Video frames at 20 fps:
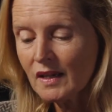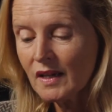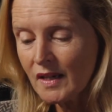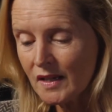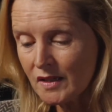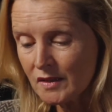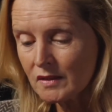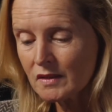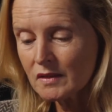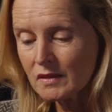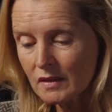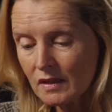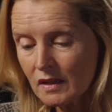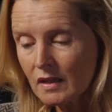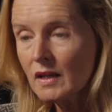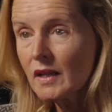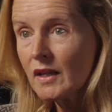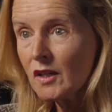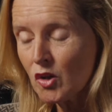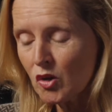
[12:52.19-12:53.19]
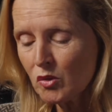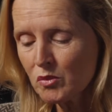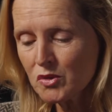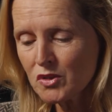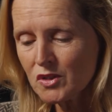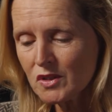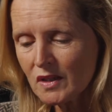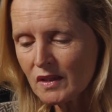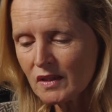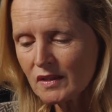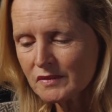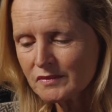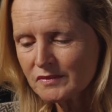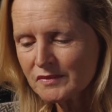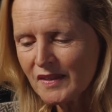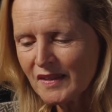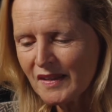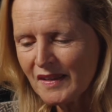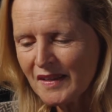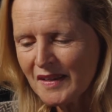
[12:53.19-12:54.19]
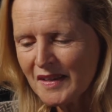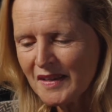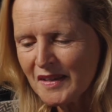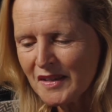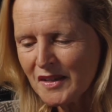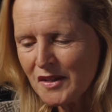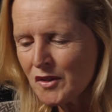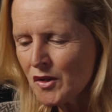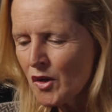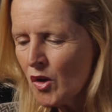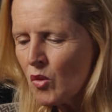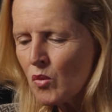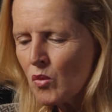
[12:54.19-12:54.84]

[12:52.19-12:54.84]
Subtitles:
and Le Corbusier in no